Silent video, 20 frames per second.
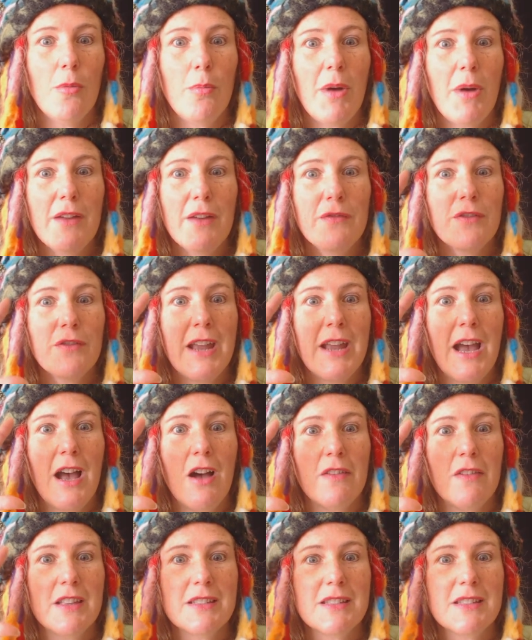Bye for
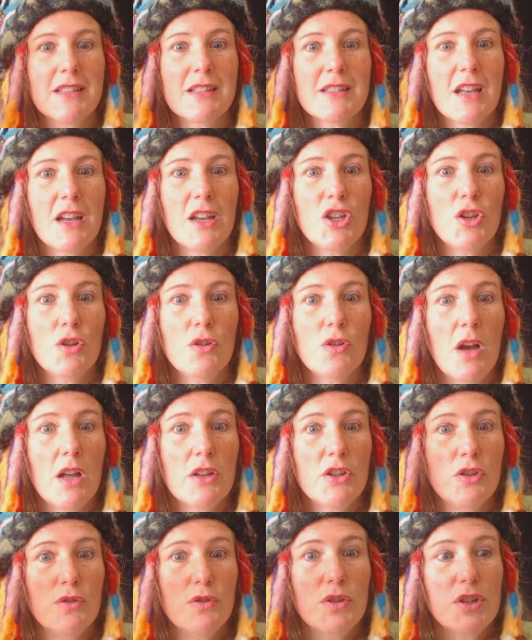now. This is
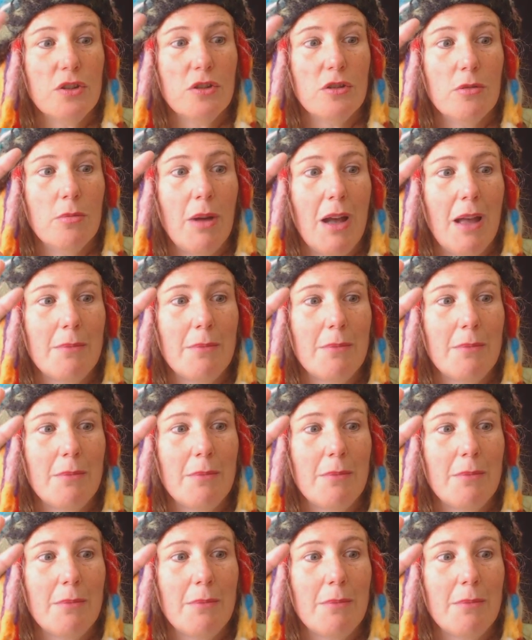on YouTube.